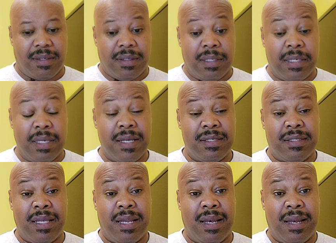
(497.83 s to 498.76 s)
He is
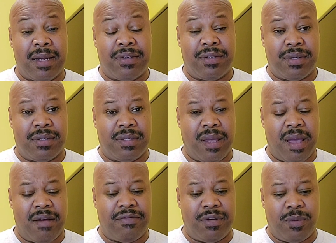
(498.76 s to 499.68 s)
a letter to
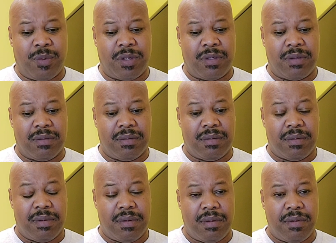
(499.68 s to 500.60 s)
everyone.
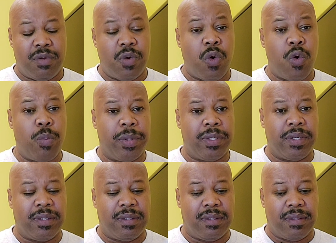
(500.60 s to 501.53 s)
You open
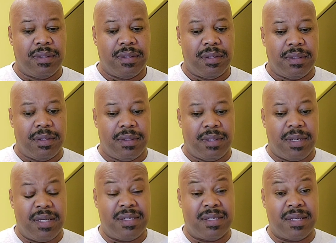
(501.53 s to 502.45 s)
it,
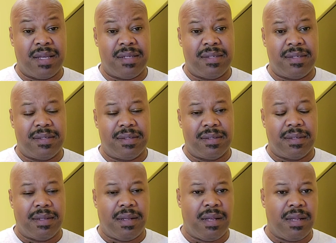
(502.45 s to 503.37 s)
it says,
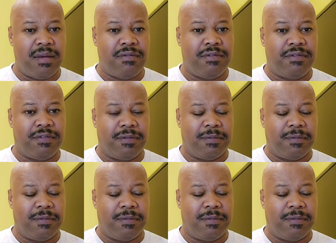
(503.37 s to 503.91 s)
live.